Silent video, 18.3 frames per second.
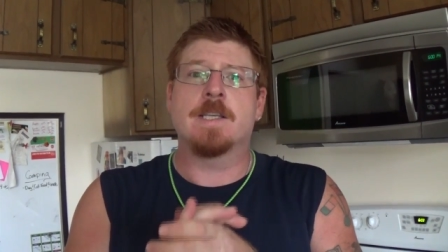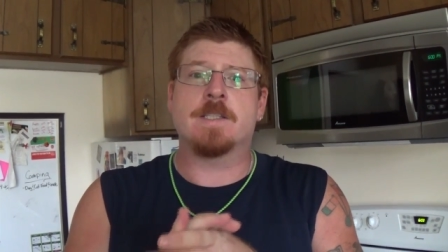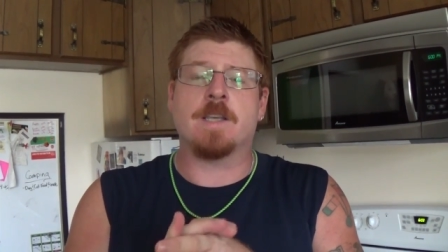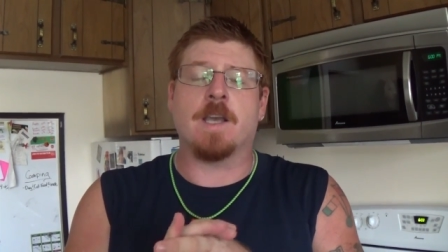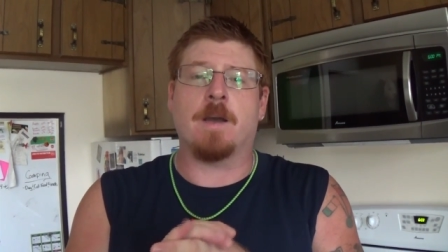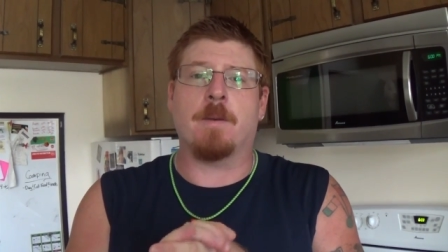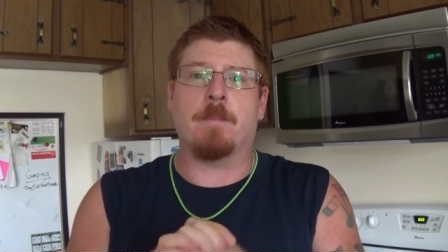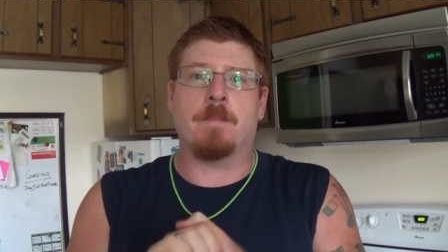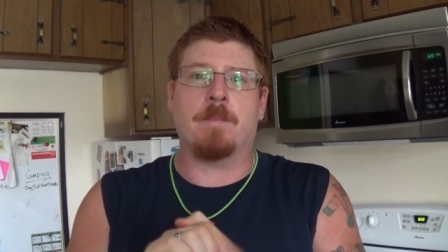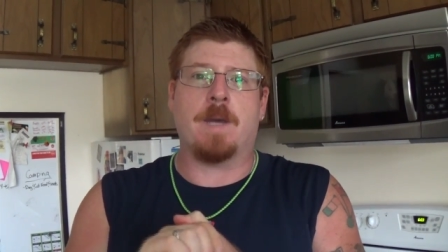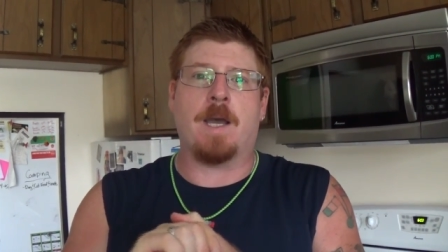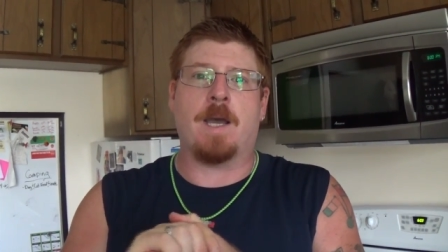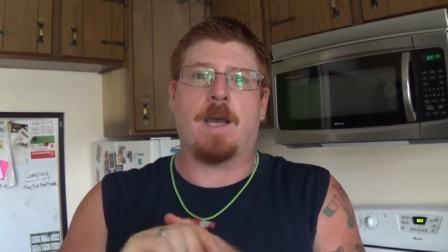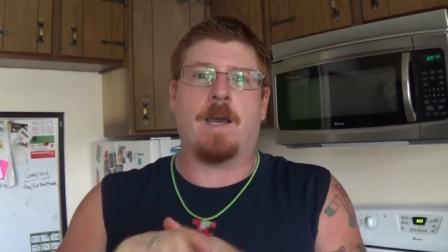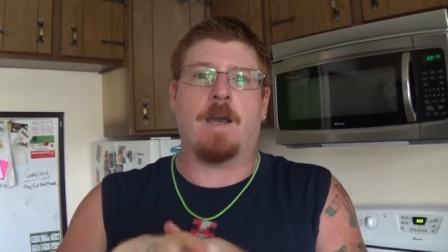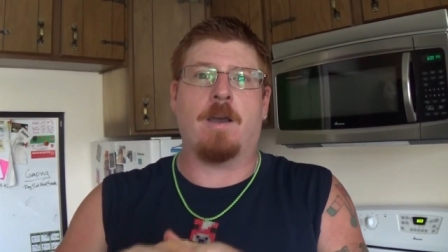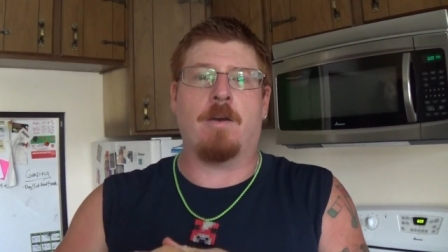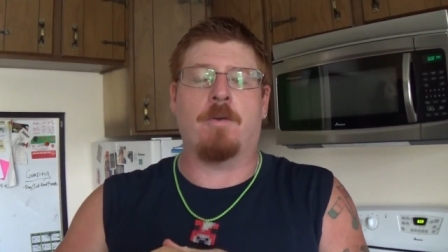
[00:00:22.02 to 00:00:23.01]
some
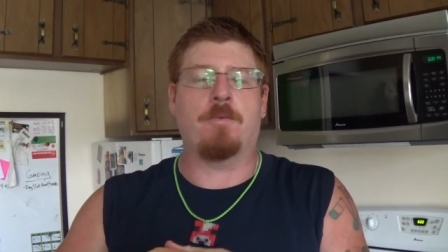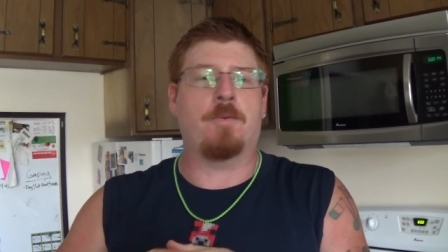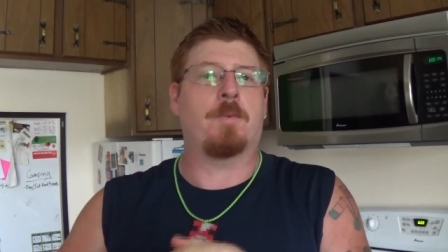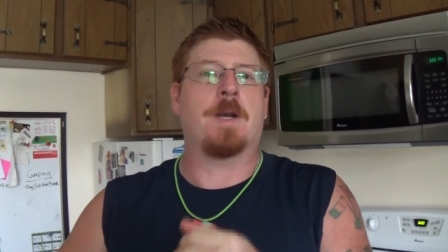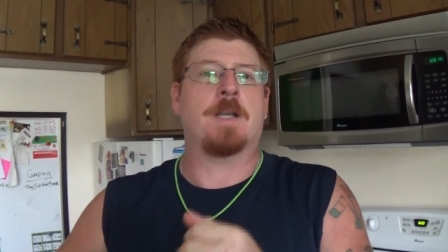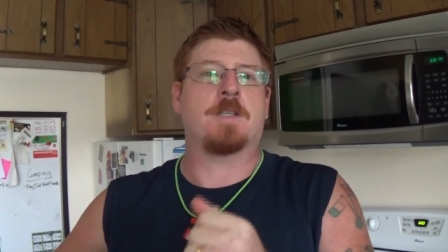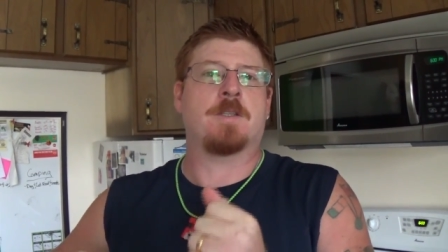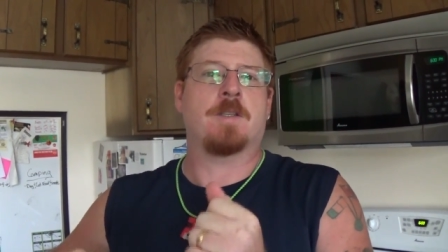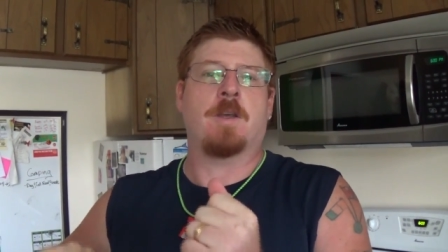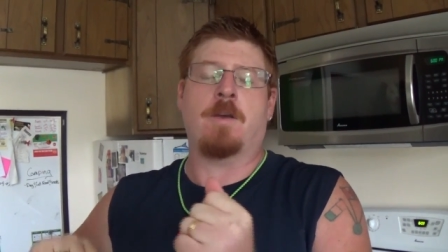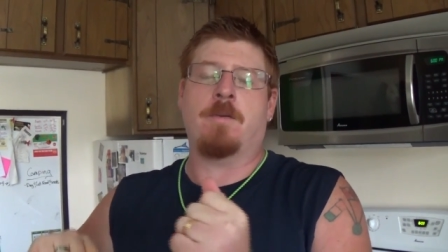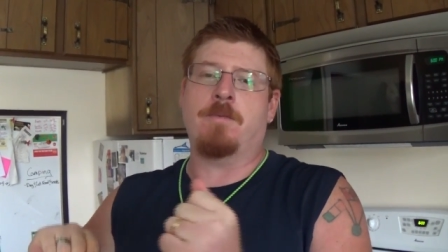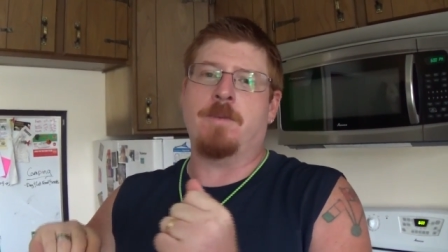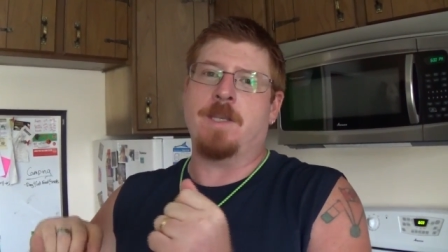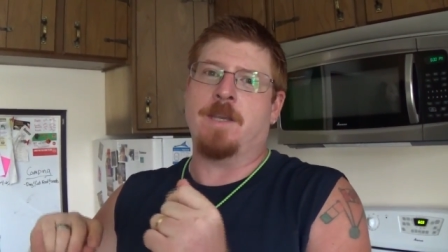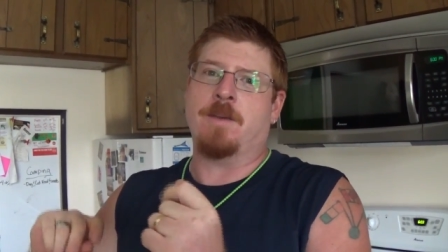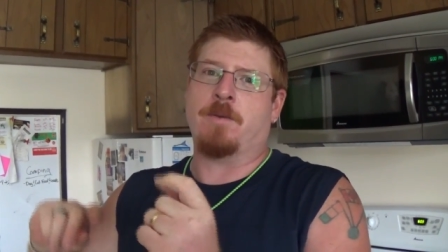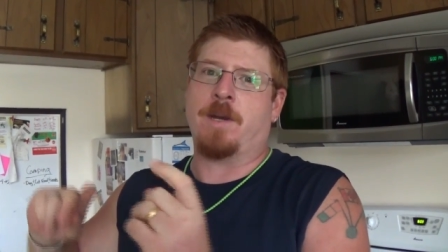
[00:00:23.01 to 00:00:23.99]
of the rest
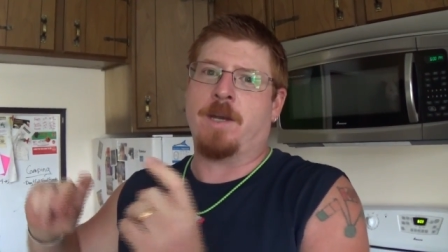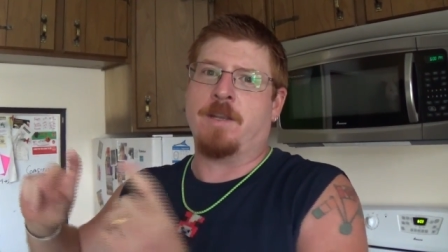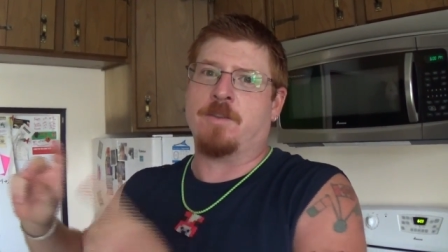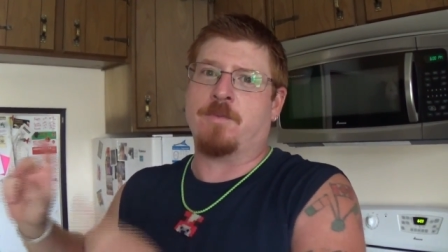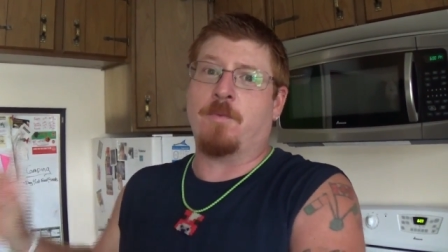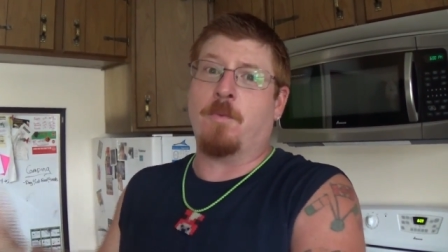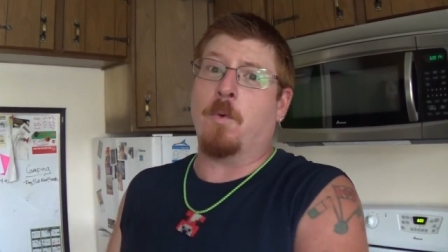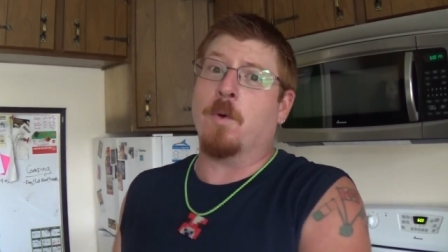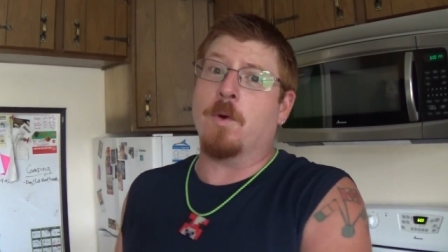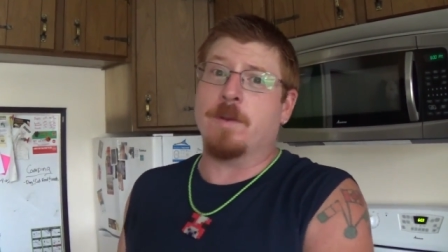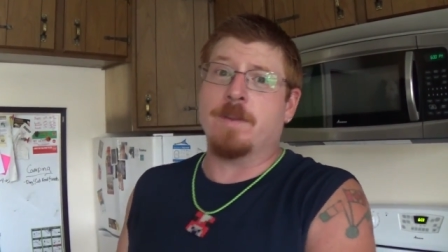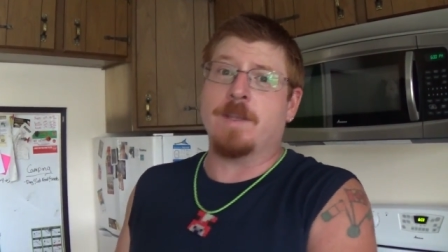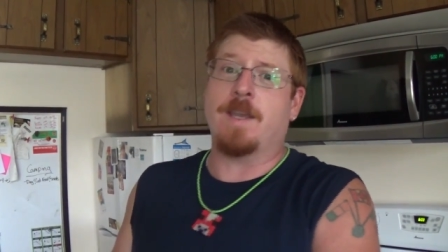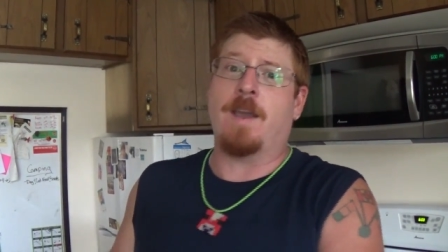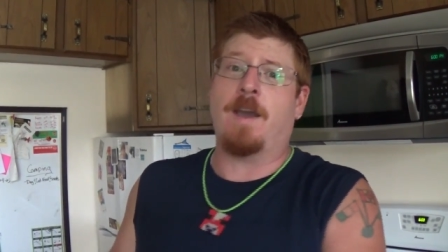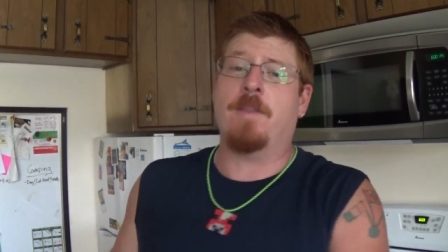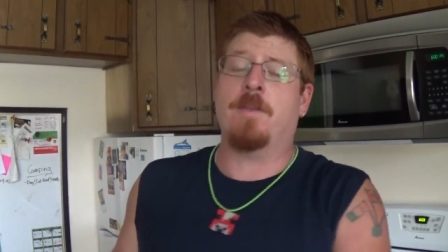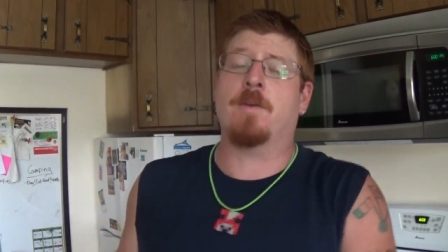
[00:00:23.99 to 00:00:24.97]
of the ingredients for
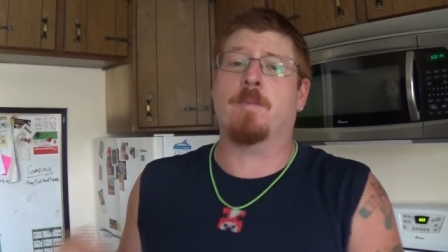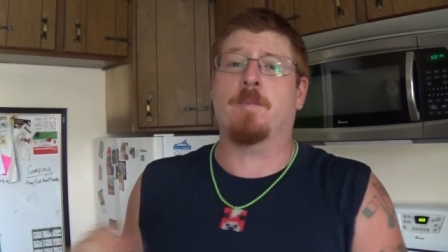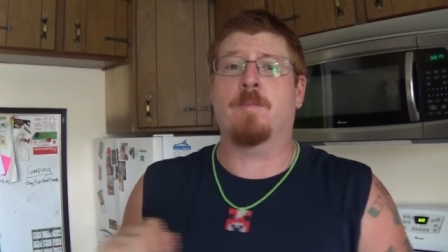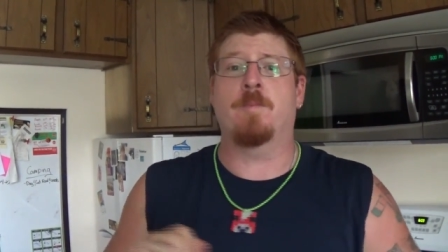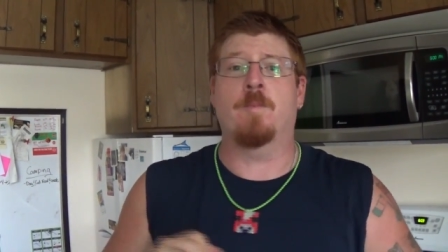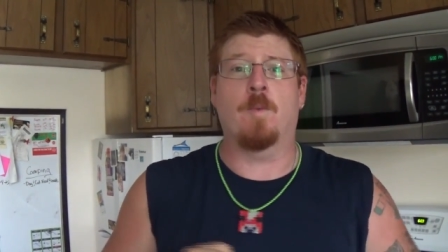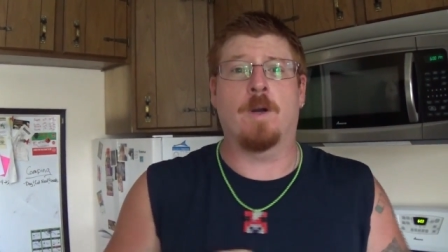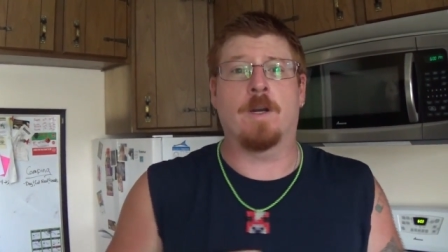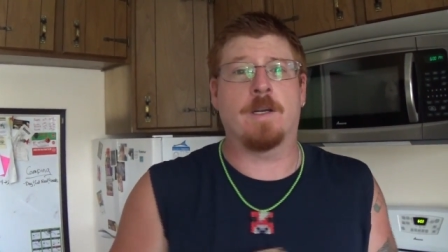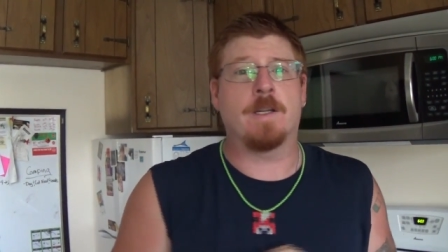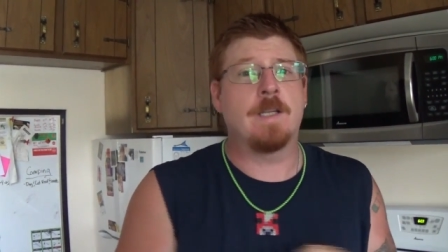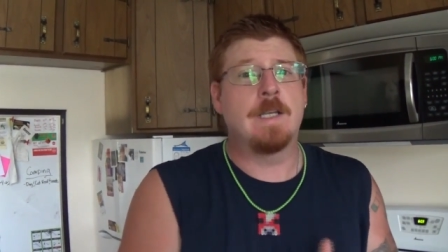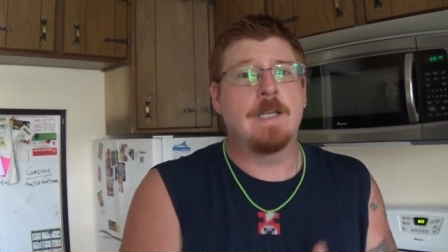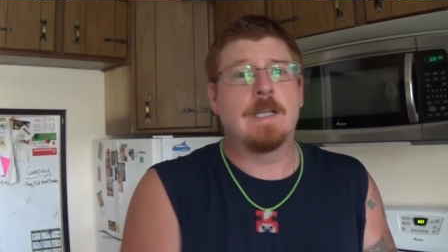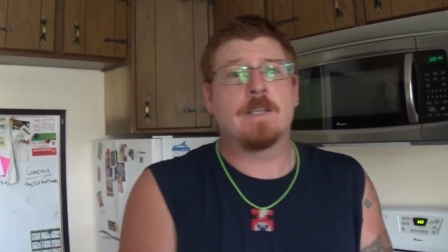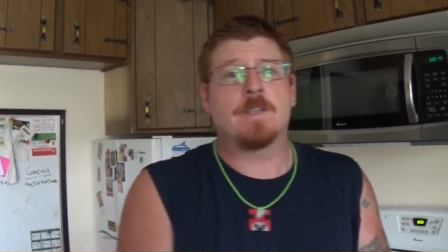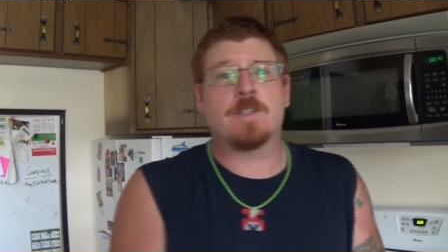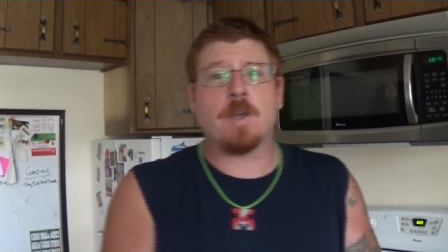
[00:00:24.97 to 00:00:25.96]
the other one.
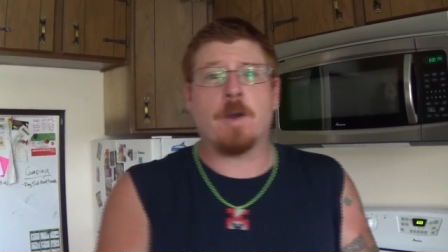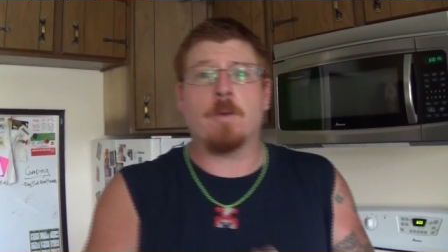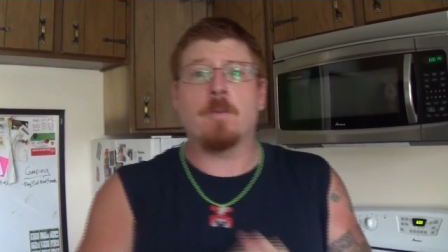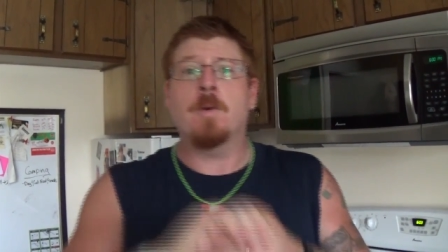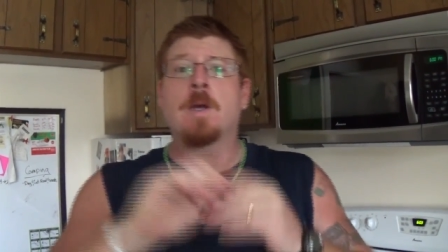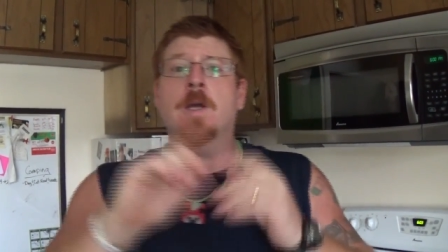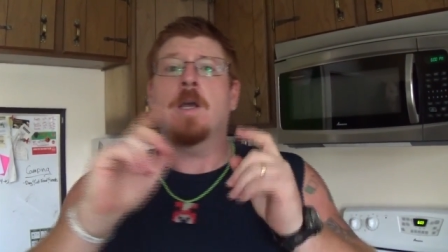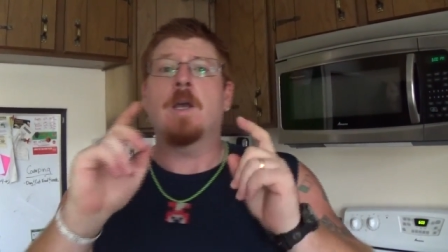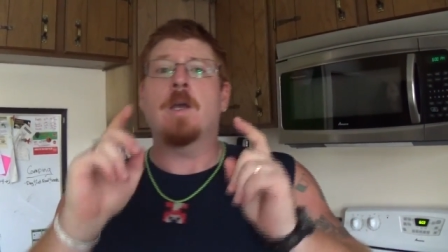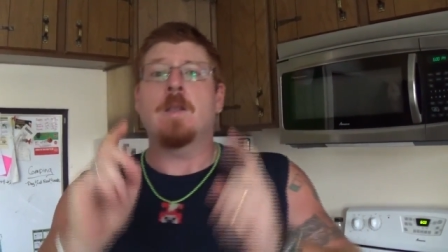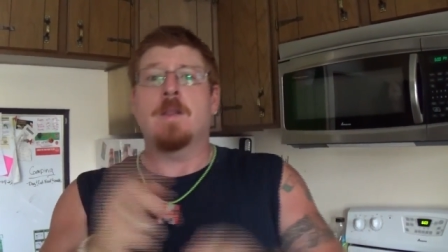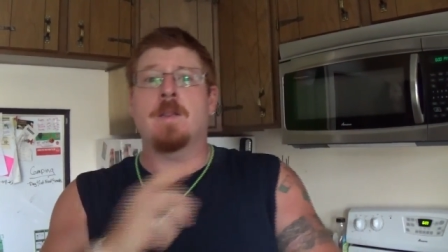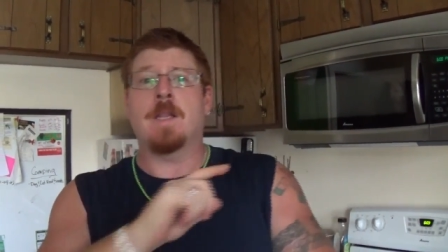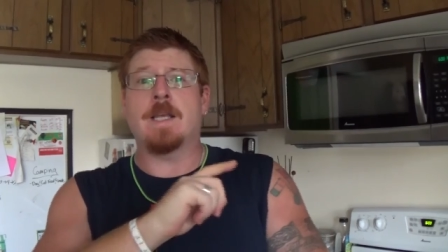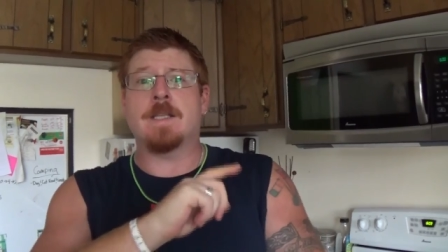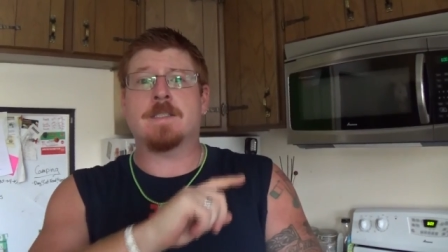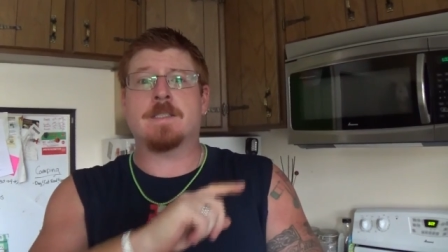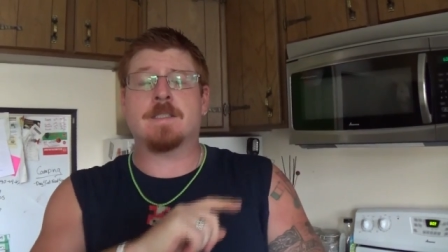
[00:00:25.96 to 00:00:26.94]
So,
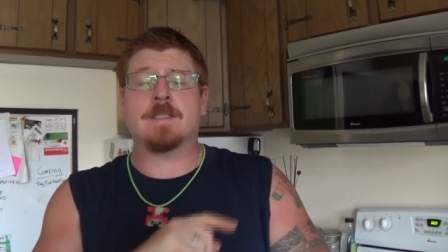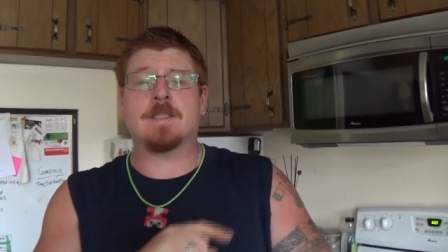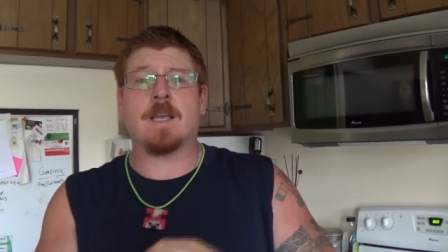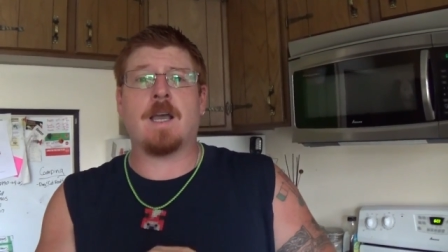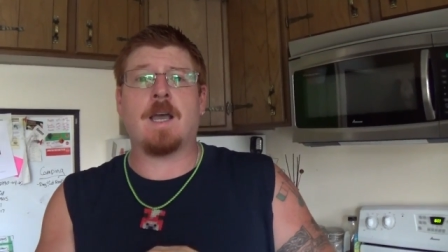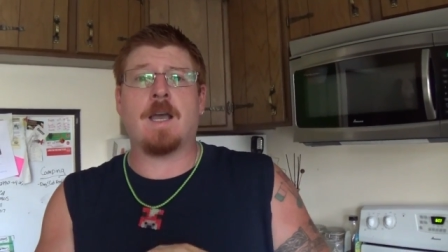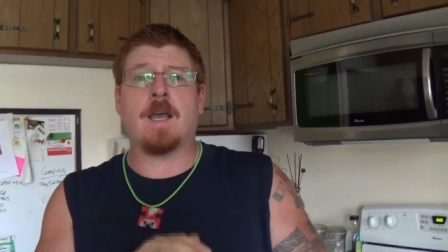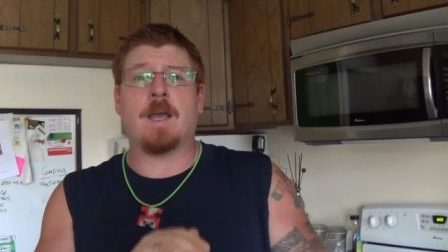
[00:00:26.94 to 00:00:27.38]
let's.